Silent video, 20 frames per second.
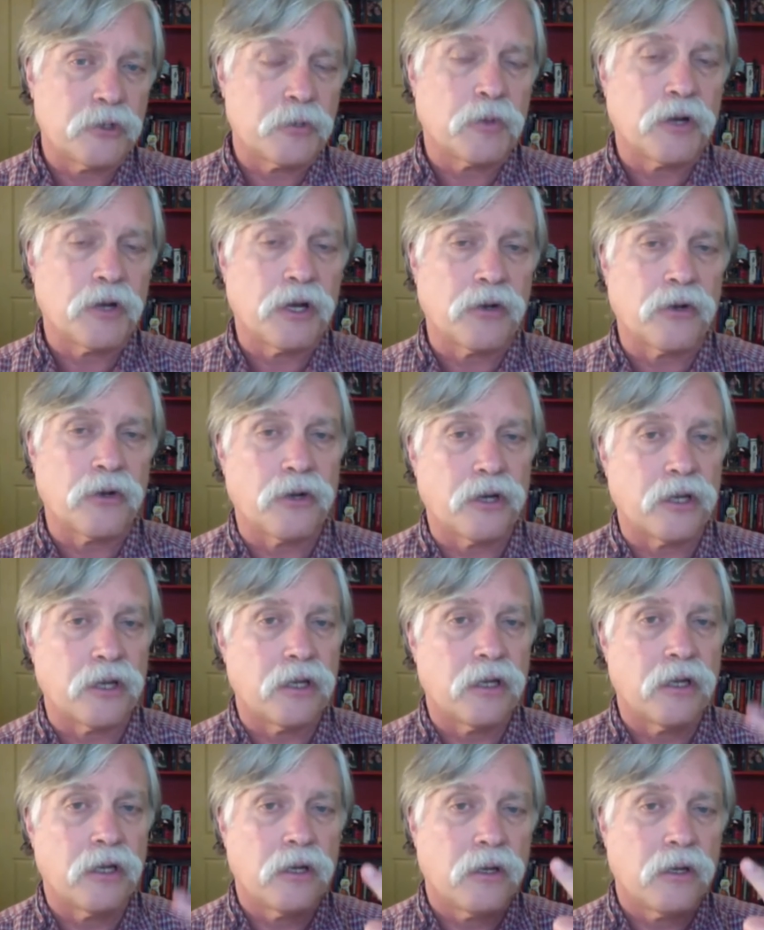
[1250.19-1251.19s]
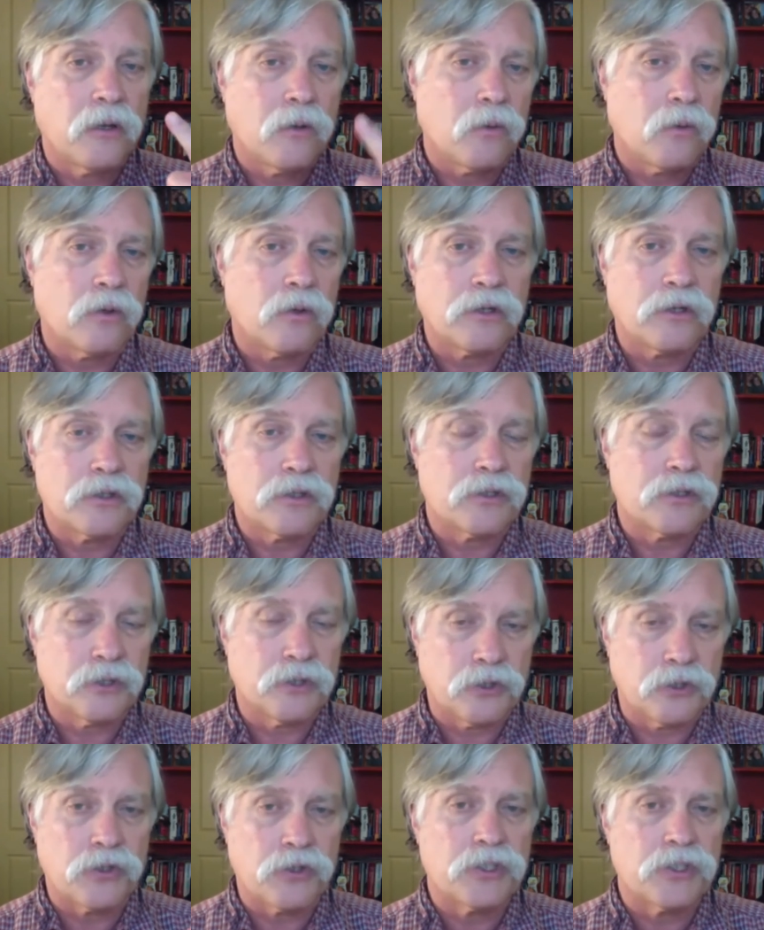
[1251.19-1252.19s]
priority. Workers in
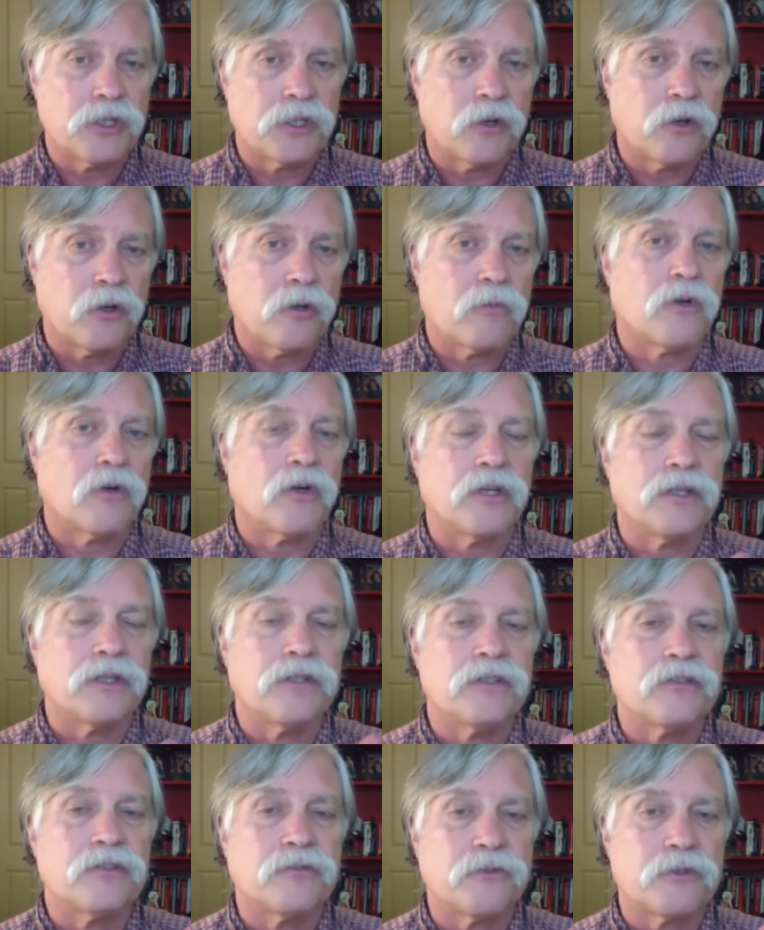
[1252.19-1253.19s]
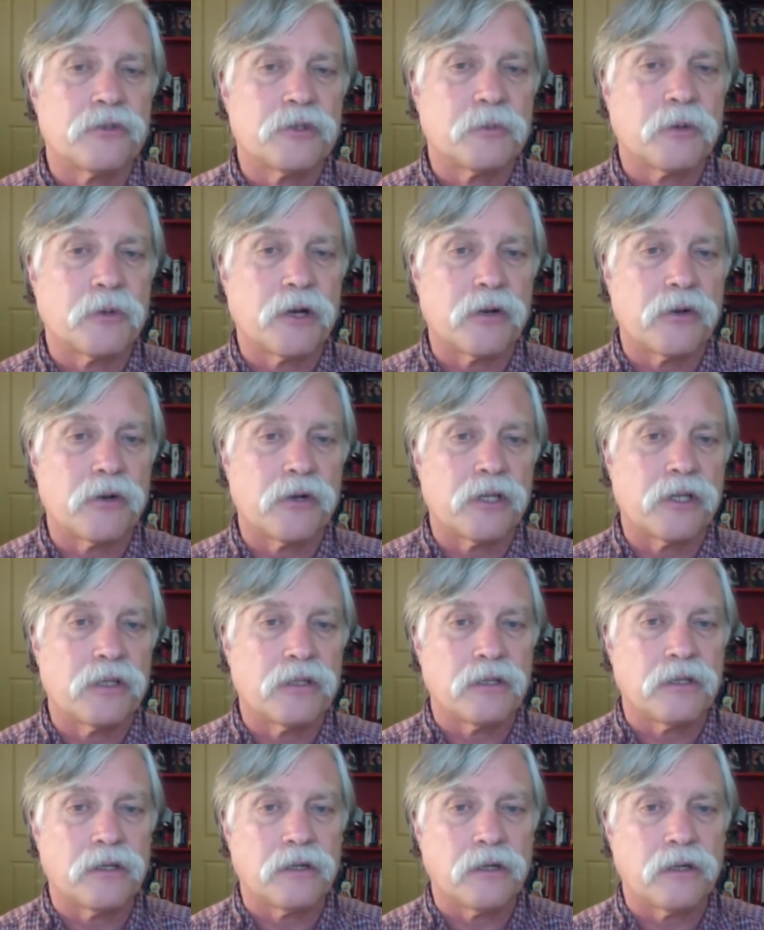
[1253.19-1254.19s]
the nursing home are in this first priority
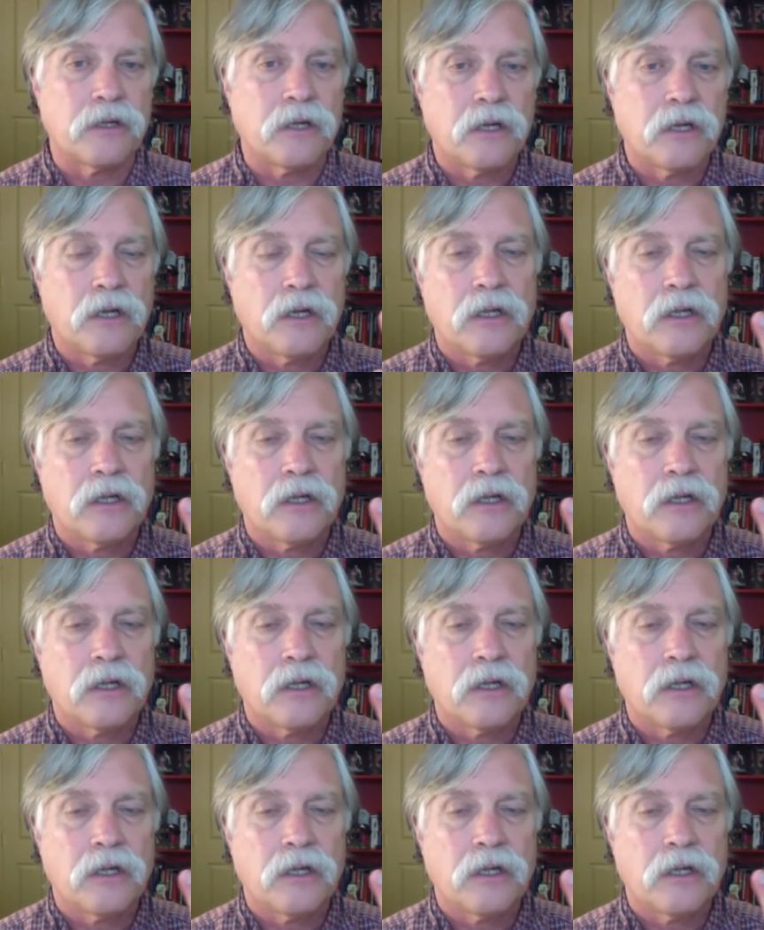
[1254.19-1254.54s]
tier.